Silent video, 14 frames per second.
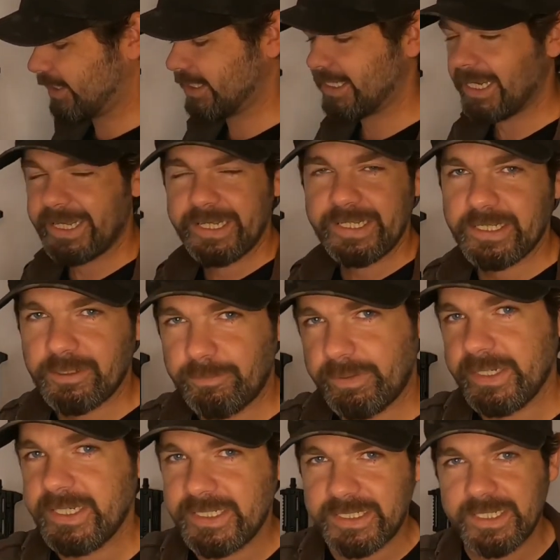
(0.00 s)
say the
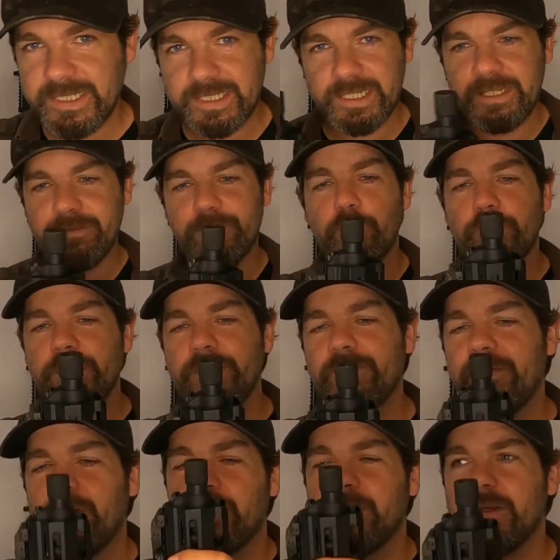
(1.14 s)

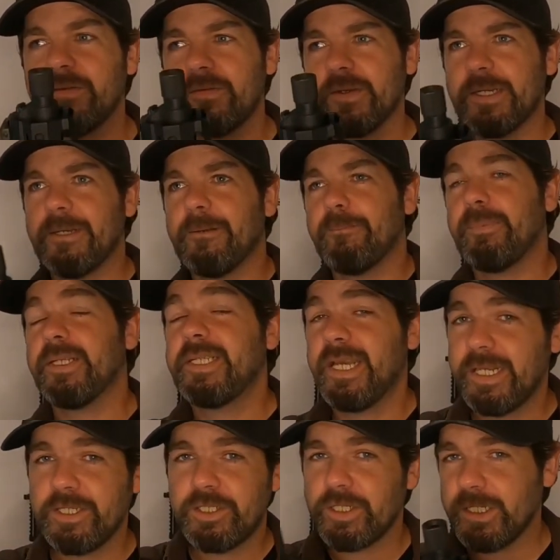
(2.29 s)
PCC45
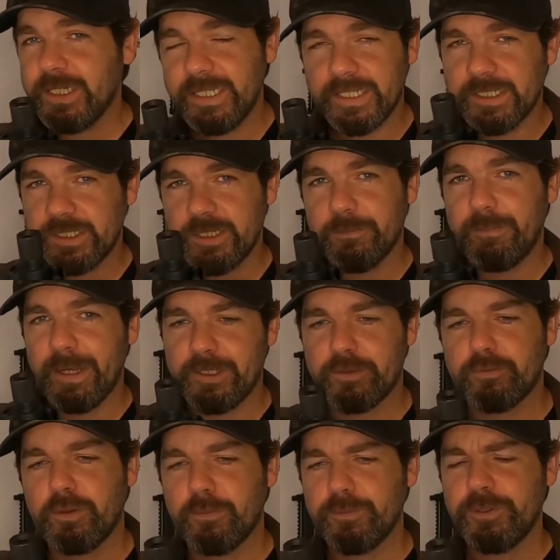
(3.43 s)
potentially is the
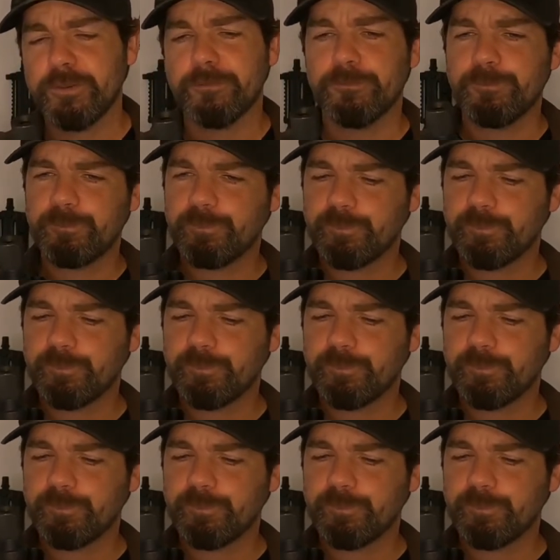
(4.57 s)
better option.